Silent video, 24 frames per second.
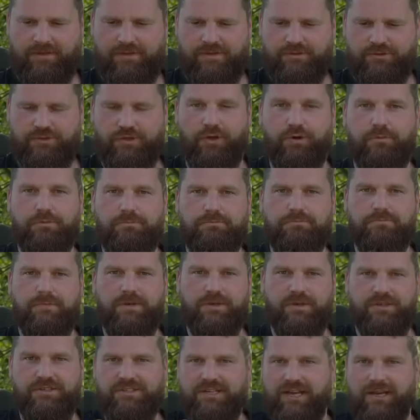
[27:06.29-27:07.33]
So I'm
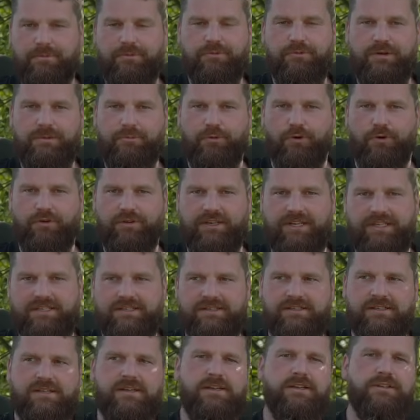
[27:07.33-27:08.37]
going to tie up 3 more of
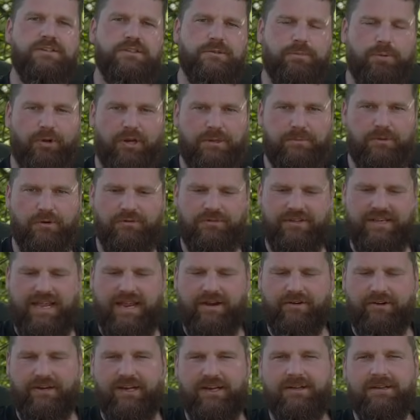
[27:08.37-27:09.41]
these, deploy them over the
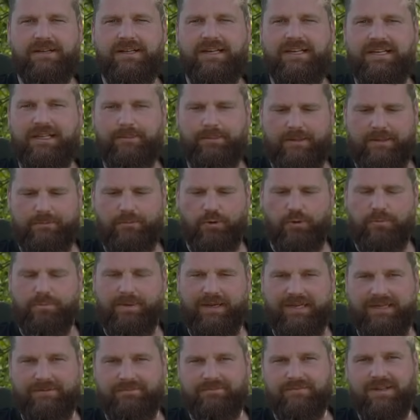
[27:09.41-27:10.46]
area, a little bit more
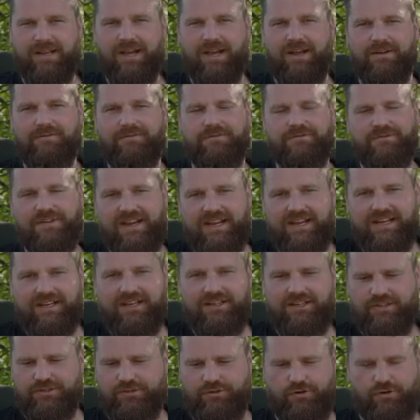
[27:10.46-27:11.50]
bait, and
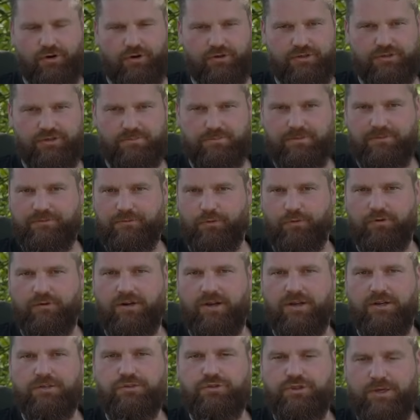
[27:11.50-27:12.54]
fingers crossed, before
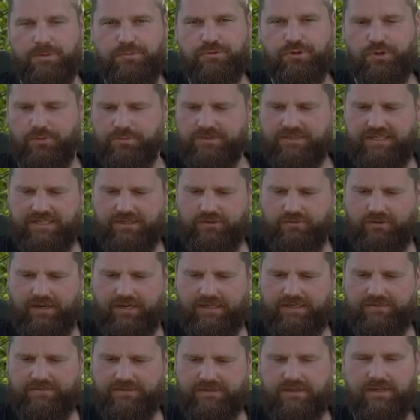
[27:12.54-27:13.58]
our chip shop tea
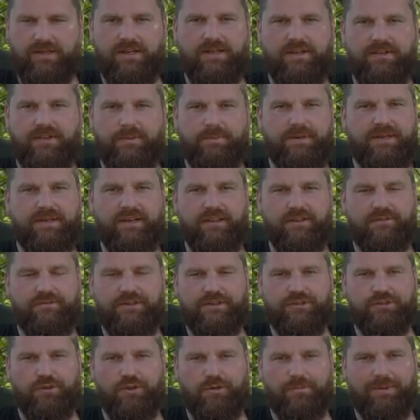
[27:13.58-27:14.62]
arrives, there'll be another
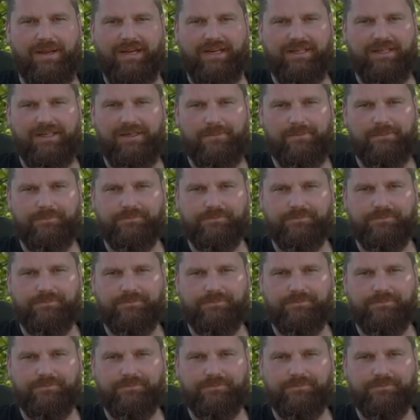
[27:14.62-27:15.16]
fish on the bank.